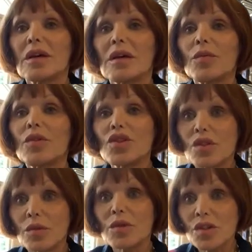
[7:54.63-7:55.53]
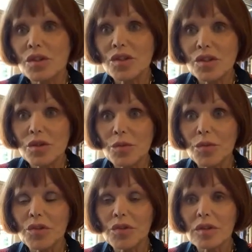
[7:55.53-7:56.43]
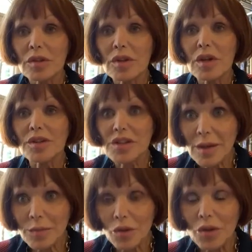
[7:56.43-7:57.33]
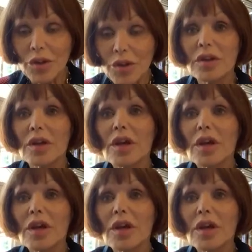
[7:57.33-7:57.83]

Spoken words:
which was a tabloid.